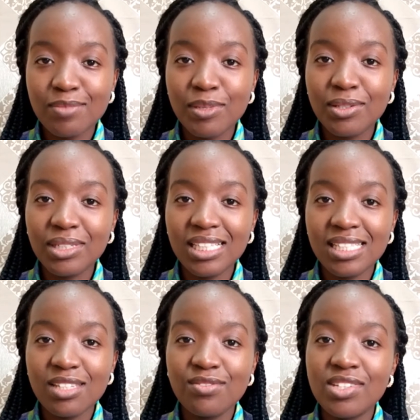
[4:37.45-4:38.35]
Because
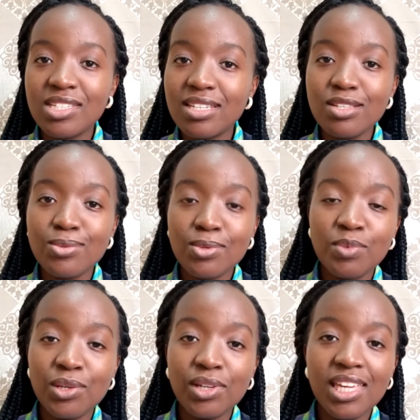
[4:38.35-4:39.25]
if Jesus would
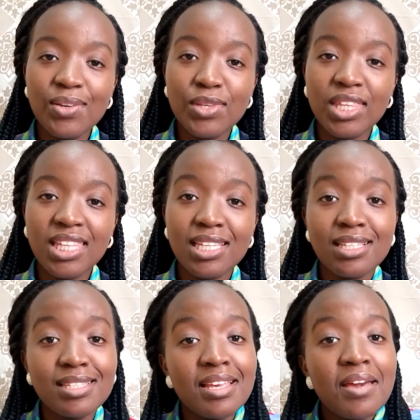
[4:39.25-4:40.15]
be okay with
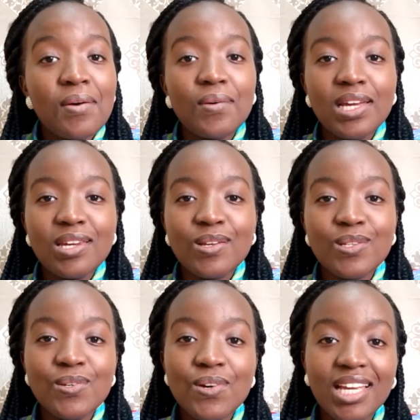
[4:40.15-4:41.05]
this, why not
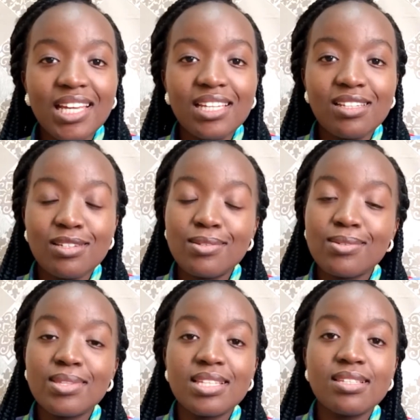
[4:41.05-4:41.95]
go ahead and do
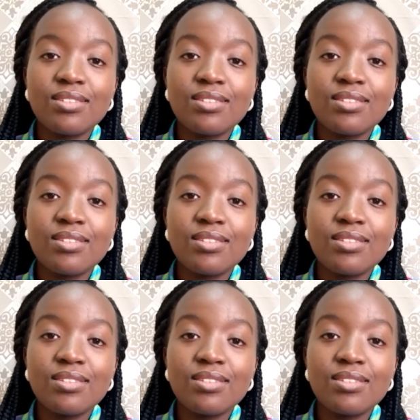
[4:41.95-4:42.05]
this?